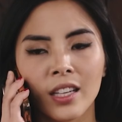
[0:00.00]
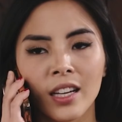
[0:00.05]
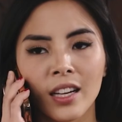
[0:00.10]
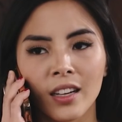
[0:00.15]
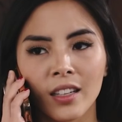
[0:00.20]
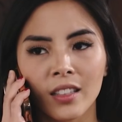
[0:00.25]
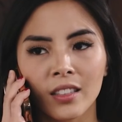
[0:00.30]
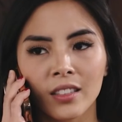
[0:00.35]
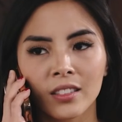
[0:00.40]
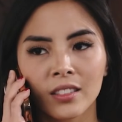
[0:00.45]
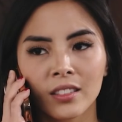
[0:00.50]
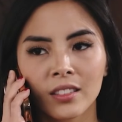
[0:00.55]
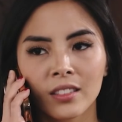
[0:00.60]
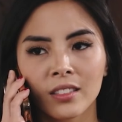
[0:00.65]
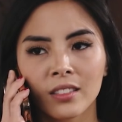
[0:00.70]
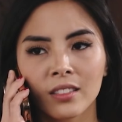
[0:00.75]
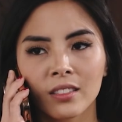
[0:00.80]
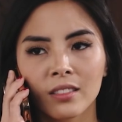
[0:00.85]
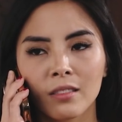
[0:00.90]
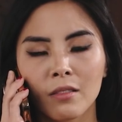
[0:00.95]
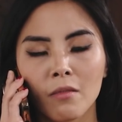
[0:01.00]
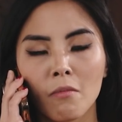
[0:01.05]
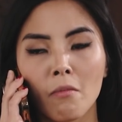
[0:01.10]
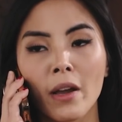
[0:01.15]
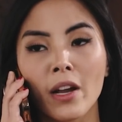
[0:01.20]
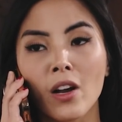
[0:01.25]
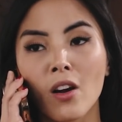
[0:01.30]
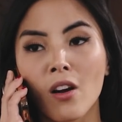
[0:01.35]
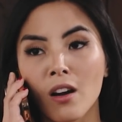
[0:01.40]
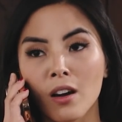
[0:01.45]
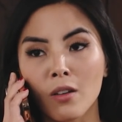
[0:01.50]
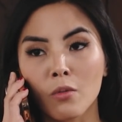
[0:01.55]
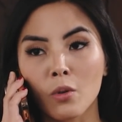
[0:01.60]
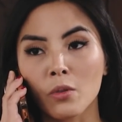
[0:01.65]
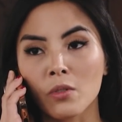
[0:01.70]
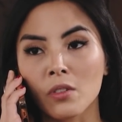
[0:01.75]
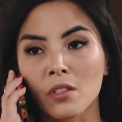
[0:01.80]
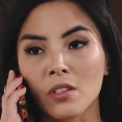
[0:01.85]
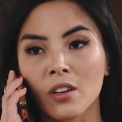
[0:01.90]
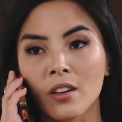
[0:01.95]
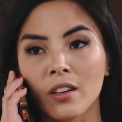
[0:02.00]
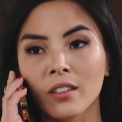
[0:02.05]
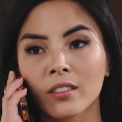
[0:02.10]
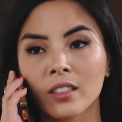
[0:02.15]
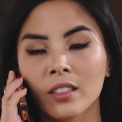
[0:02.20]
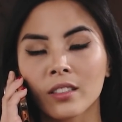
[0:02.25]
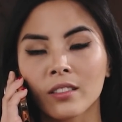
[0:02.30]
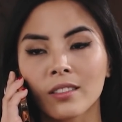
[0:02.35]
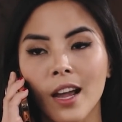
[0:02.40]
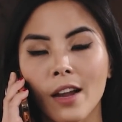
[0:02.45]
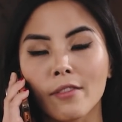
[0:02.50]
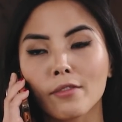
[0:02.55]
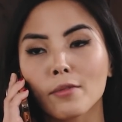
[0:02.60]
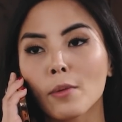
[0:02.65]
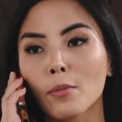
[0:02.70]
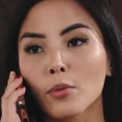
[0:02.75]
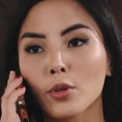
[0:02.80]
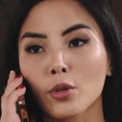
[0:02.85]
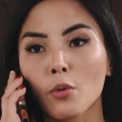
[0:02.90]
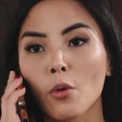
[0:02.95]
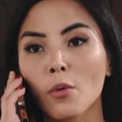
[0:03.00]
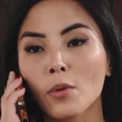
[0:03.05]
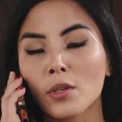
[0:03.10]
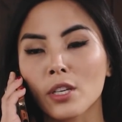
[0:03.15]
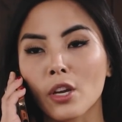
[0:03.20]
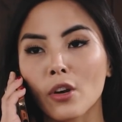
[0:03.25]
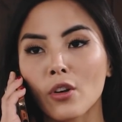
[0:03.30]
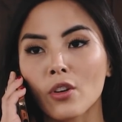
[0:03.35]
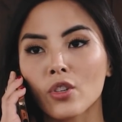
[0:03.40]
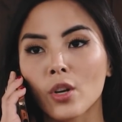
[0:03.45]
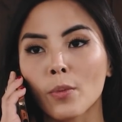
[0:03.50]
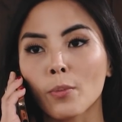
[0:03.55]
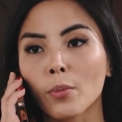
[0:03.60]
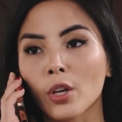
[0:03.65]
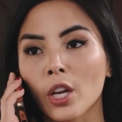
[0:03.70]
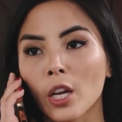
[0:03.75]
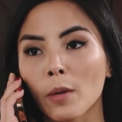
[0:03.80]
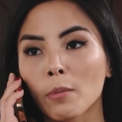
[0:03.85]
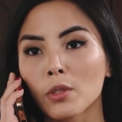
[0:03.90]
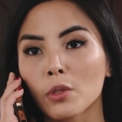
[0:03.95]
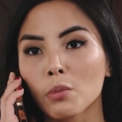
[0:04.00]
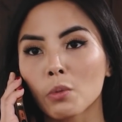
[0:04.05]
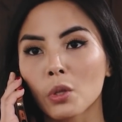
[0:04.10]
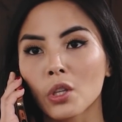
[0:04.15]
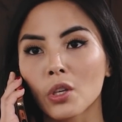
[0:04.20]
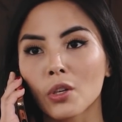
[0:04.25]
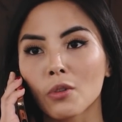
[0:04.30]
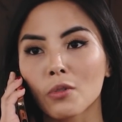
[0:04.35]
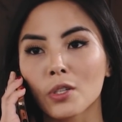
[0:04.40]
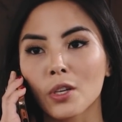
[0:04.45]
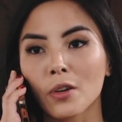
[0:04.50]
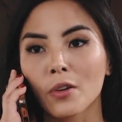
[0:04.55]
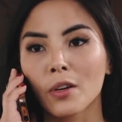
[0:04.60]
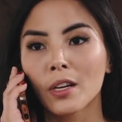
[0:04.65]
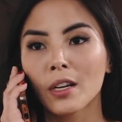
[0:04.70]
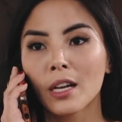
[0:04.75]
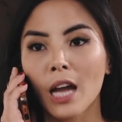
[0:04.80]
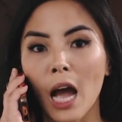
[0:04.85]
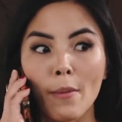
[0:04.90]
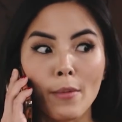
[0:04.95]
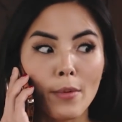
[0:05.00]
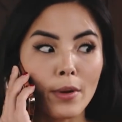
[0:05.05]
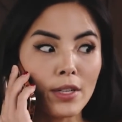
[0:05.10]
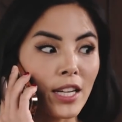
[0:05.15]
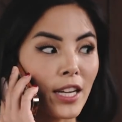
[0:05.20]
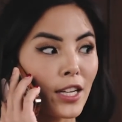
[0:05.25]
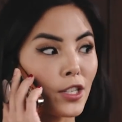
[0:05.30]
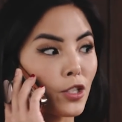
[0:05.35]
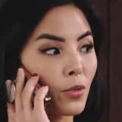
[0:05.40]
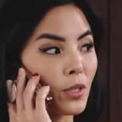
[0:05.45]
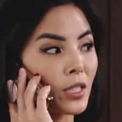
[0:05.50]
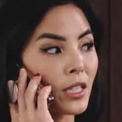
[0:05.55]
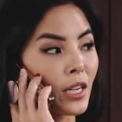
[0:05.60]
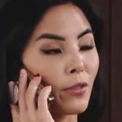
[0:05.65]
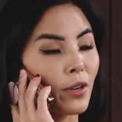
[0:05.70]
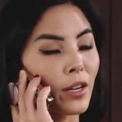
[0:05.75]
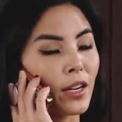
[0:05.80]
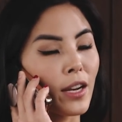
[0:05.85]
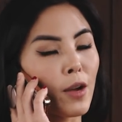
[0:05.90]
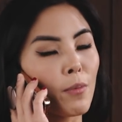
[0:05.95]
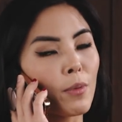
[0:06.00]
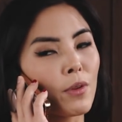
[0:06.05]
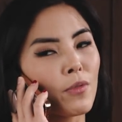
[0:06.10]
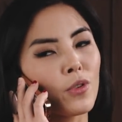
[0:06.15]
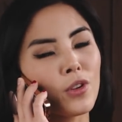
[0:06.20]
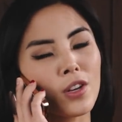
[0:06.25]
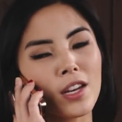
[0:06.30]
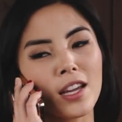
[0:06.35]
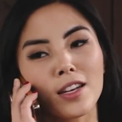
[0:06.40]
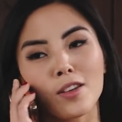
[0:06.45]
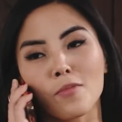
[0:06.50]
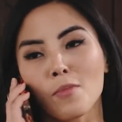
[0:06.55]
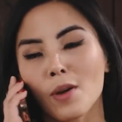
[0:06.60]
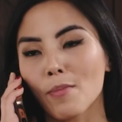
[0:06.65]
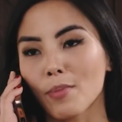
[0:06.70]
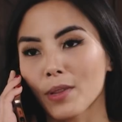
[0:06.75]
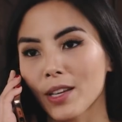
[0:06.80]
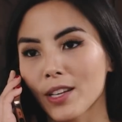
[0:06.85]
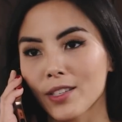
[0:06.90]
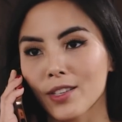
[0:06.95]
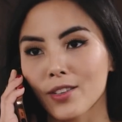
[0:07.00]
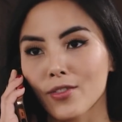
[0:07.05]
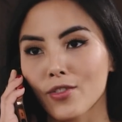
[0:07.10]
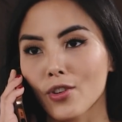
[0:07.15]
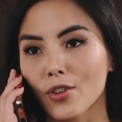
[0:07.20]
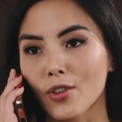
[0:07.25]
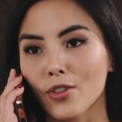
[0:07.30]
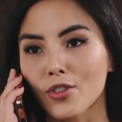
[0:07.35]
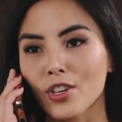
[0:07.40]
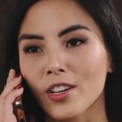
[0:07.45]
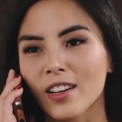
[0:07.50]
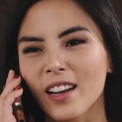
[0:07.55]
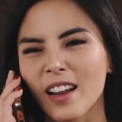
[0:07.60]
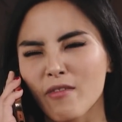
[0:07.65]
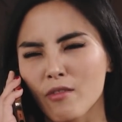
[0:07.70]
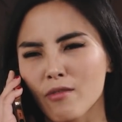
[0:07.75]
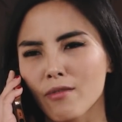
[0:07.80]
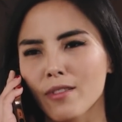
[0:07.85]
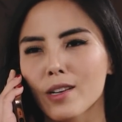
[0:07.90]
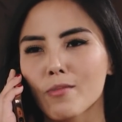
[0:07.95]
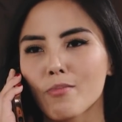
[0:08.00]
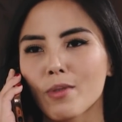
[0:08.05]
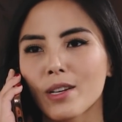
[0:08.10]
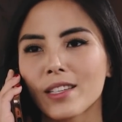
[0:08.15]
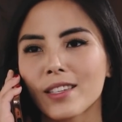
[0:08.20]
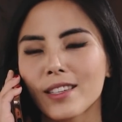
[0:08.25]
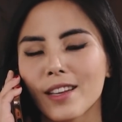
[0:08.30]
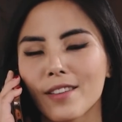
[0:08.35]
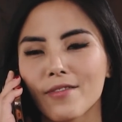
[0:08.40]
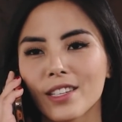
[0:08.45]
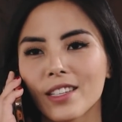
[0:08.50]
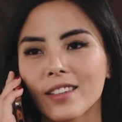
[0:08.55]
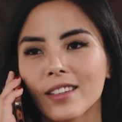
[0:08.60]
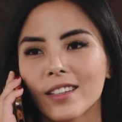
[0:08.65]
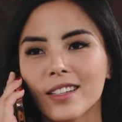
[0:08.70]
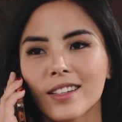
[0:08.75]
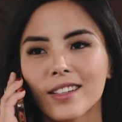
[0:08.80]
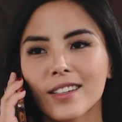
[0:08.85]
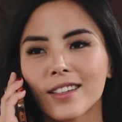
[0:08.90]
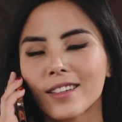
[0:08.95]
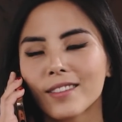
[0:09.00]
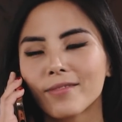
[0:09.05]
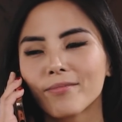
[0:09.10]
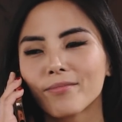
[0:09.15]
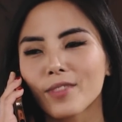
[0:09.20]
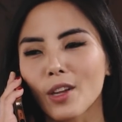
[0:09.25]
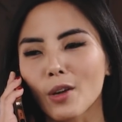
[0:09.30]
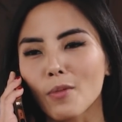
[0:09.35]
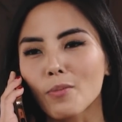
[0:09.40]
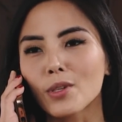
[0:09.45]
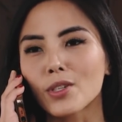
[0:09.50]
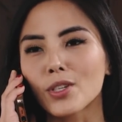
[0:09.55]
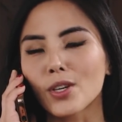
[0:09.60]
Yeah. My car won't start, and I remember you always carry jumper cables with you, so I'm about to head to a date right now, but if you could head to my place and charge it and have it ready by 7, that'd be